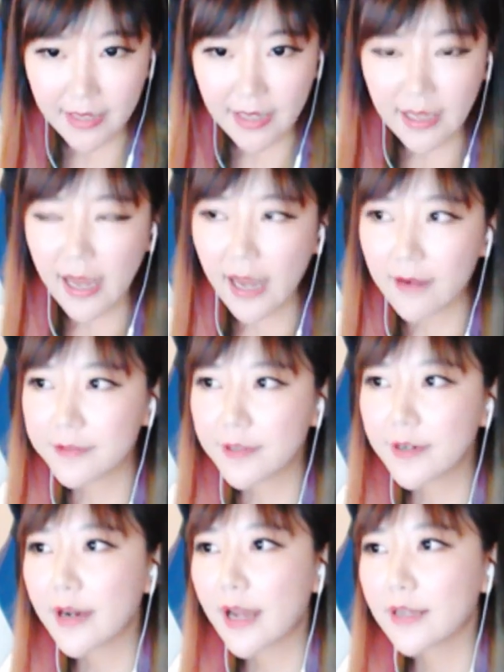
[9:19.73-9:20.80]
After I
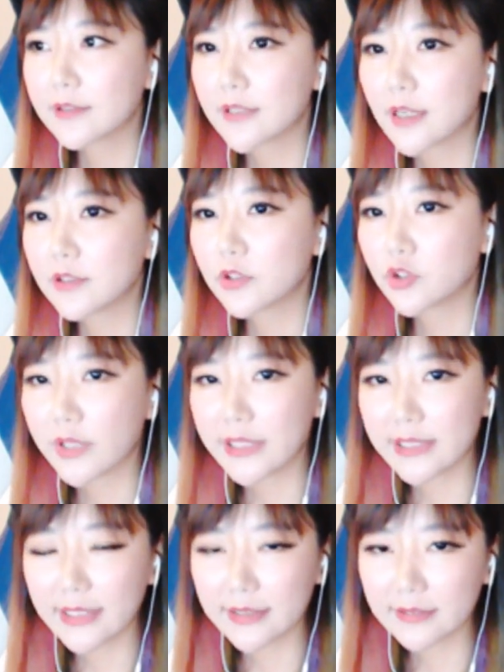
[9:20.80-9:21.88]
start
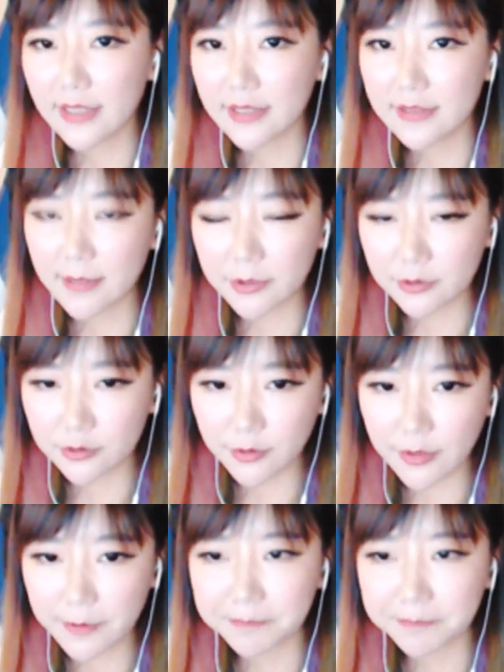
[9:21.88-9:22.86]
joining Temple Storm,